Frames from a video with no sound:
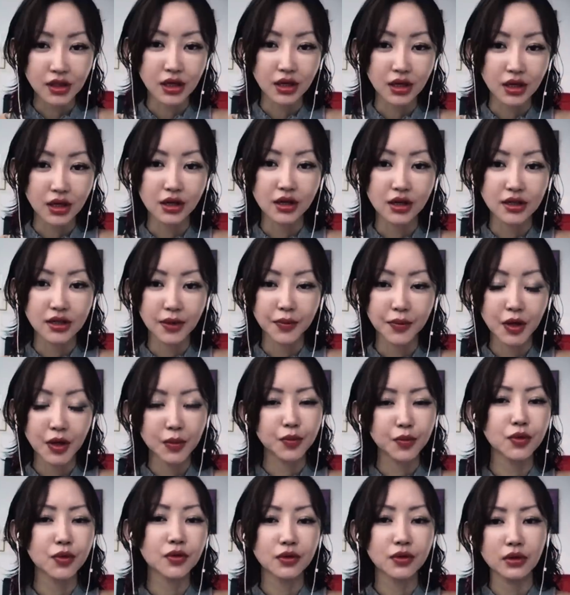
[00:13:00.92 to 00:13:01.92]
here is that
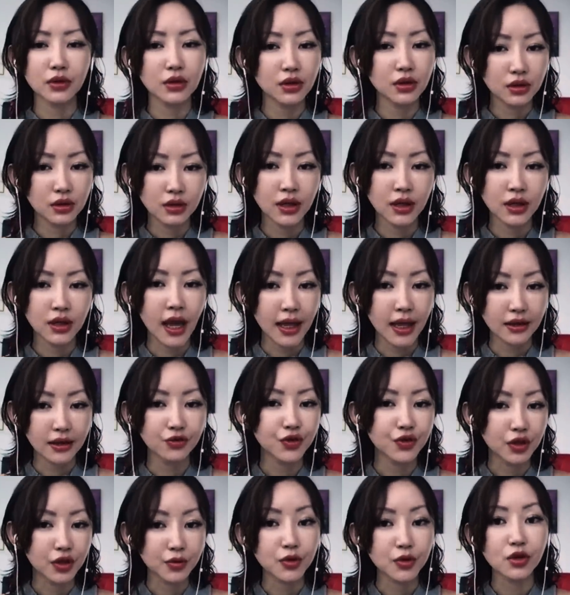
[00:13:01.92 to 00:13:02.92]
people can
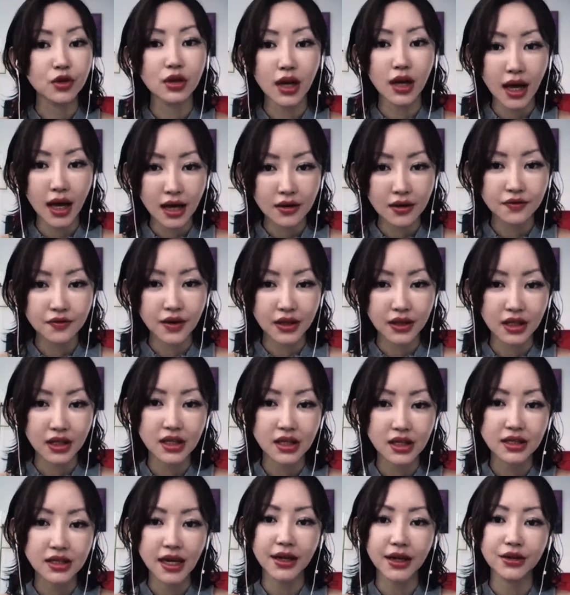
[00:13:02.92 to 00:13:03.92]
dream your life and
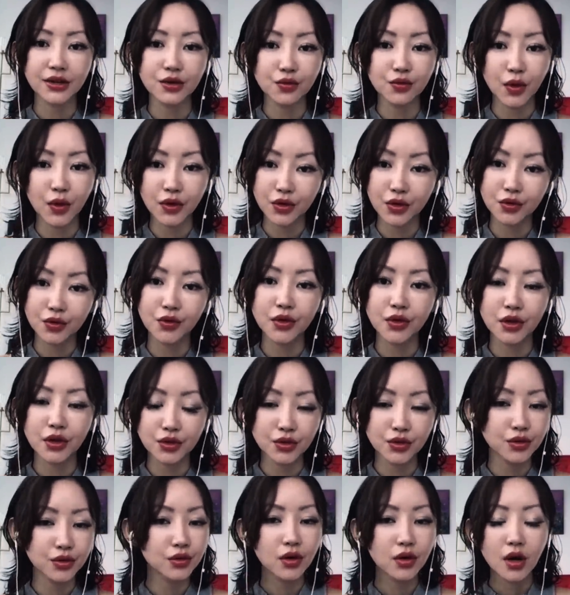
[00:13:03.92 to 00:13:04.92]
design what you want
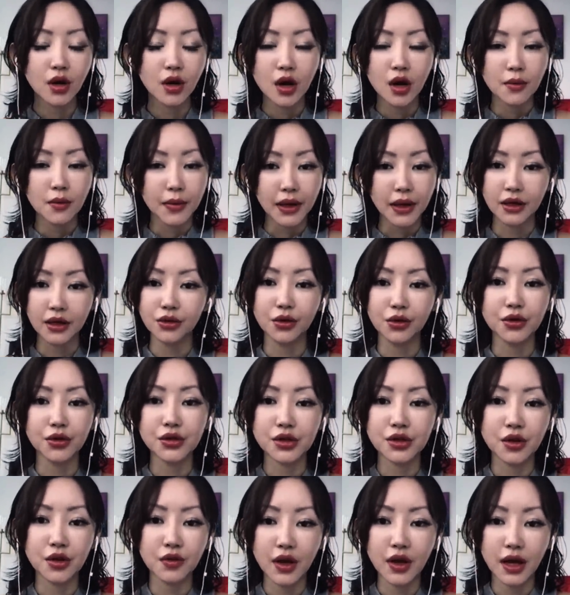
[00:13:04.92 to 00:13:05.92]
to do. But in
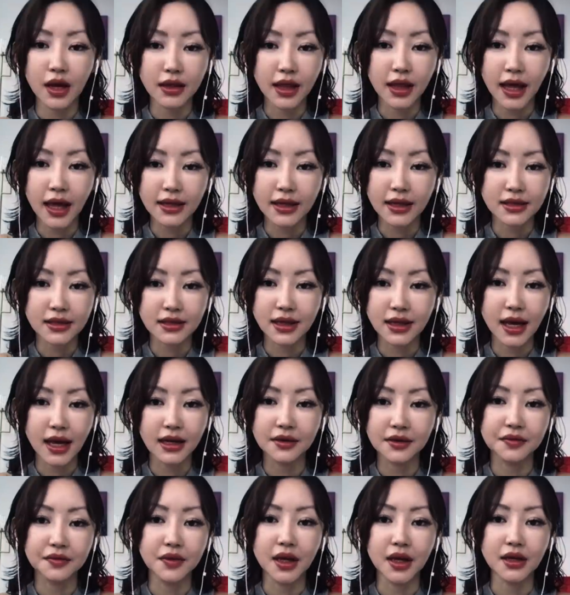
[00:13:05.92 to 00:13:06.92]
North Korea, that's not
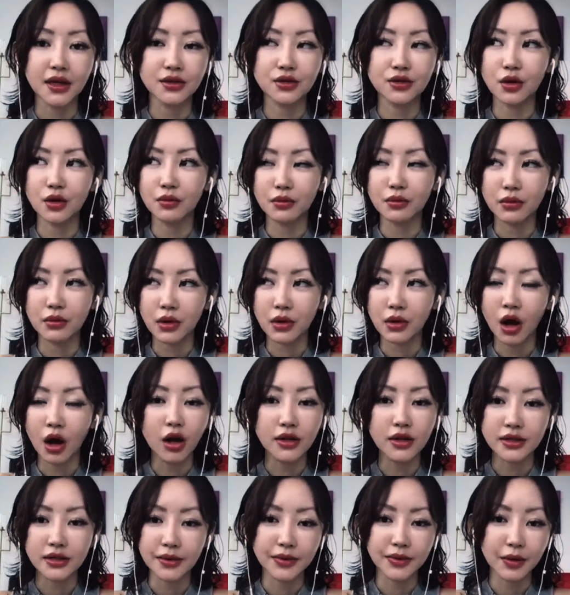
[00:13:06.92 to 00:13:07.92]
even like some
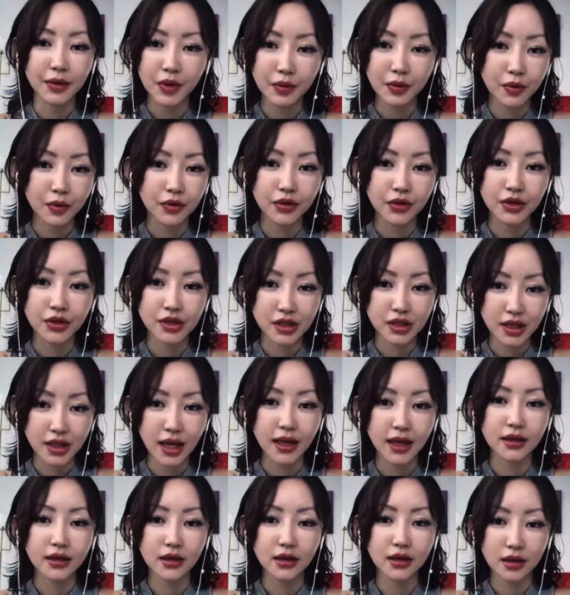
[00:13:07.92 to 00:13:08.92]
concept that people
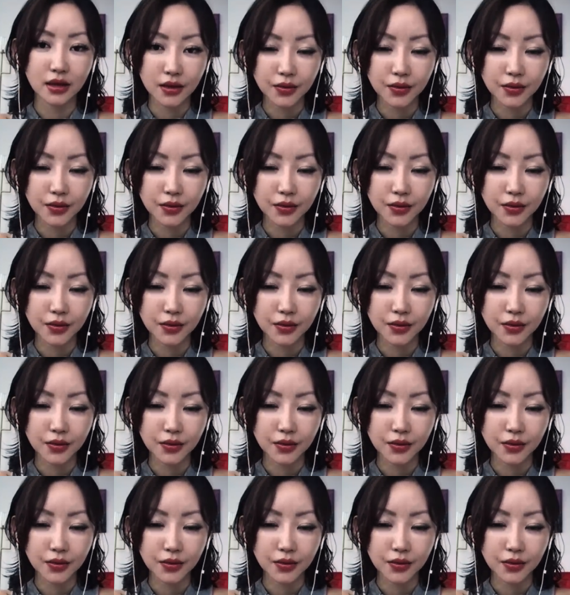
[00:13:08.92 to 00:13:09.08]
understand.